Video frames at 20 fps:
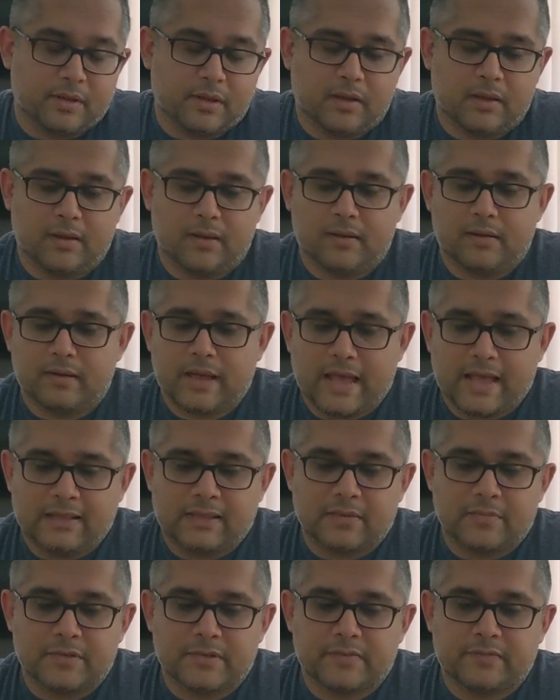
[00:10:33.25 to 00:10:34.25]

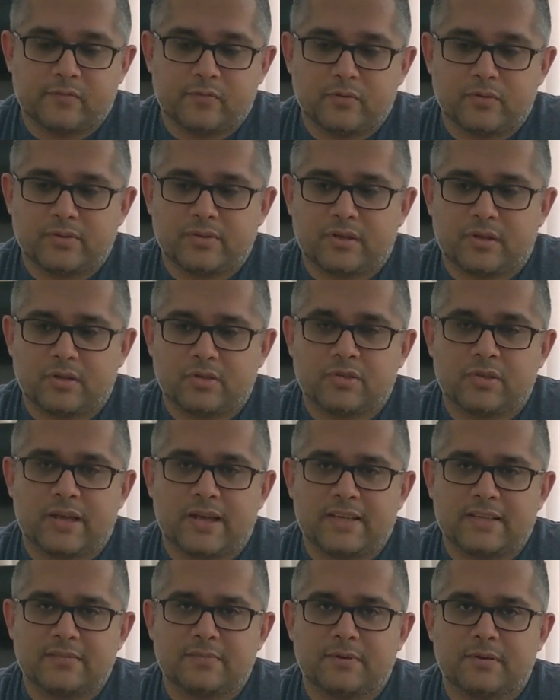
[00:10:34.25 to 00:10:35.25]
Alchemist, of course, also
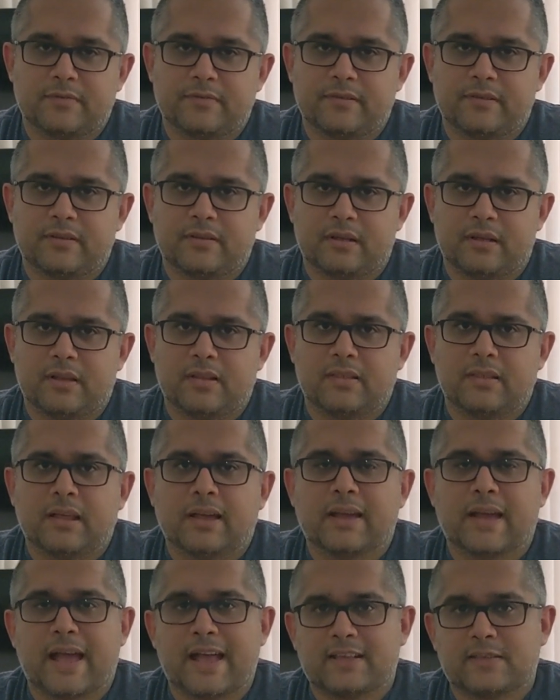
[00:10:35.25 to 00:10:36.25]
has a bit of a
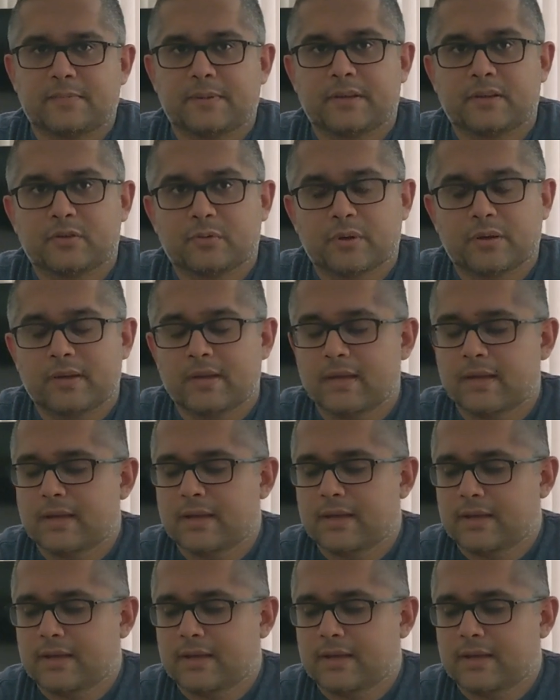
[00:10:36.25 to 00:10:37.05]
luck aspect to it.